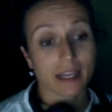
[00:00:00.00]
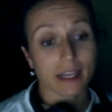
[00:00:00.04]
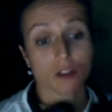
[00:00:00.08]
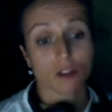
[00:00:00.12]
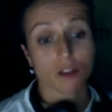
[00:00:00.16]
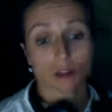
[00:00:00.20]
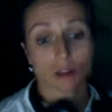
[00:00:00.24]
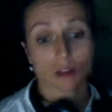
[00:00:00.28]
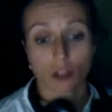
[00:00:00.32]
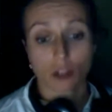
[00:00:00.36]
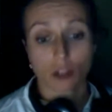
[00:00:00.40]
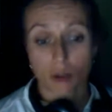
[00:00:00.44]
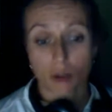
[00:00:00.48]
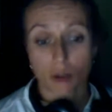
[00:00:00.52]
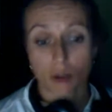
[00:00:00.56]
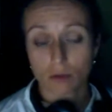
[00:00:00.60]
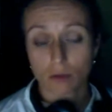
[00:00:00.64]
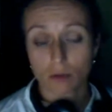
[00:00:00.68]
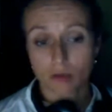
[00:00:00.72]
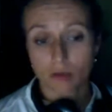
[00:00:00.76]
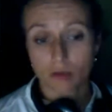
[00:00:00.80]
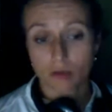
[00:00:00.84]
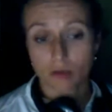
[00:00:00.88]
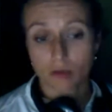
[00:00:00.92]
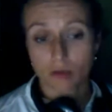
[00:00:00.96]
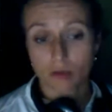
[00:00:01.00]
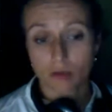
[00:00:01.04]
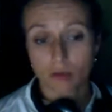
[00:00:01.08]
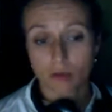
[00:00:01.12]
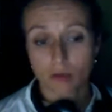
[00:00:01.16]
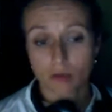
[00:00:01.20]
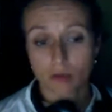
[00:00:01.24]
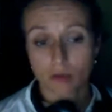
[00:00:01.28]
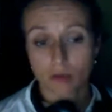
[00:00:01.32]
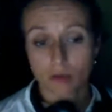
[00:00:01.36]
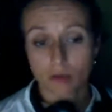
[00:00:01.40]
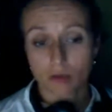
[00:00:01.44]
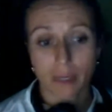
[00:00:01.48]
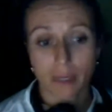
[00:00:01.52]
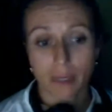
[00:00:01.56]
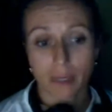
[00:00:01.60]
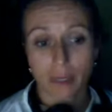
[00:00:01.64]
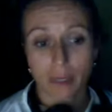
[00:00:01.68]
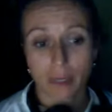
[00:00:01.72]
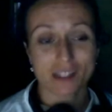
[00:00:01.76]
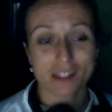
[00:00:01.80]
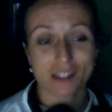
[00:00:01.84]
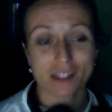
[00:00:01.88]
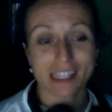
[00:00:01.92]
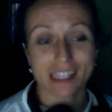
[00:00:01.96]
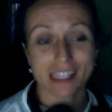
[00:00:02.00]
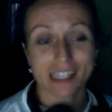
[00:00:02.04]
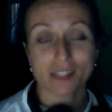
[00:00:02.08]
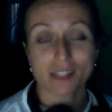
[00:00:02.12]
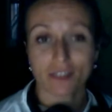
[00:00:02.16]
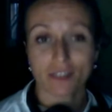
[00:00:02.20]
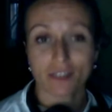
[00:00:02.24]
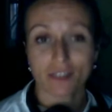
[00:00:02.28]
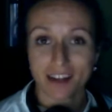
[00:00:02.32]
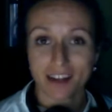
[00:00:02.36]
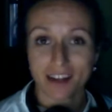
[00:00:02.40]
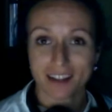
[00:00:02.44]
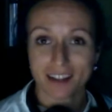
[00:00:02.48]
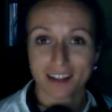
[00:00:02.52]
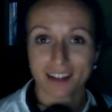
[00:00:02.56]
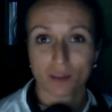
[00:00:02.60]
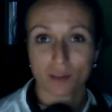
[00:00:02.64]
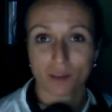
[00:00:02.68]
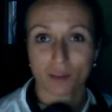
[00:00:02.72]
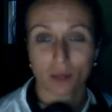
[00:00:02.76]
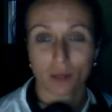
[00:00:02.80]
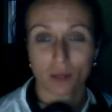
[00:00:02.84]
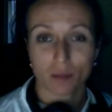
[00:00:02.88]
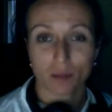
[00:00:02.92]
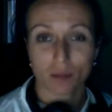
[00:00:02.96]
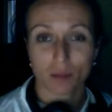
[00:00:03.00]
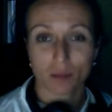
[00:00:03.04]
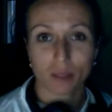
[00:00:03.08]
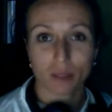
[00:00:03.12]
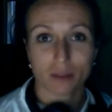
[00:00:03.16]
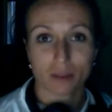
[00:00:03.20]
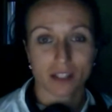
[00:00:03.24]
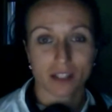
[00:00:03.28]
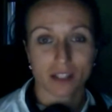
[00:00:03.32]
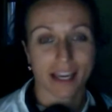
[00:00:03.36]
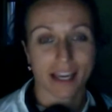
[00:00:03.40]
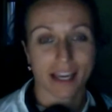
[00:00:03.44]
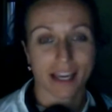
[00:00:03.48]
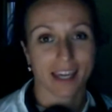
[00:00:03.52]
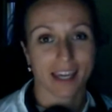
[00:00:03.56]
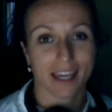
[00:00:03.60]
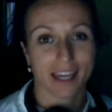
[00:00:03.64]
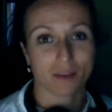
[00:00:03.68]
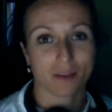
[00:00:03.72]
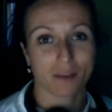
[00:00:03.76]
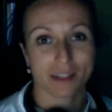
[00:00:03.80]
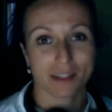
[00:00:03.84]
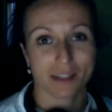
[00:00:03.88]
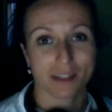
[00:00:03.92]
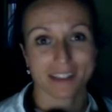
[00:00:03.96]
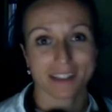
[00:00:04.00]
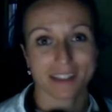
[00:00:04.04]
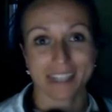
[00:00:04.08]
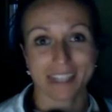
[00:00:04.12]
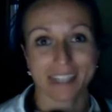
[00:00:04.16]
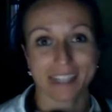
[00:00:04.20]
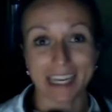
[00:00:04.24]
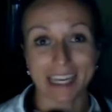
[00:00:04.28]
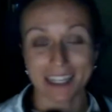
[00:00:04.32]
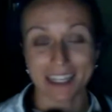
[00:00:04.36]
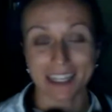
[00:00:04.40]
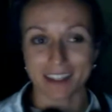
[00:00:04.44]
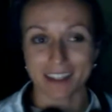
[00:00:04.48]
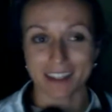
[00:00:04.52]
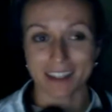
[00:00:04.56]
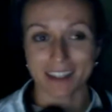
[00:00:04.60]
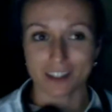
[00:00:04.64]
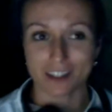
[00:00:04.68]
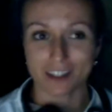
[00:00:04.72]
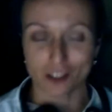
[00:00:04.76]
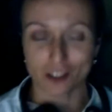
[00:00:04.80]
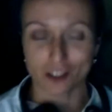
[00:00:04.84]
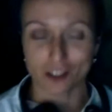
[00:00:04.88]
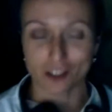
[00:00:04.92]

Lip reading: Well, he liked Zouk too, but it's fun when people say when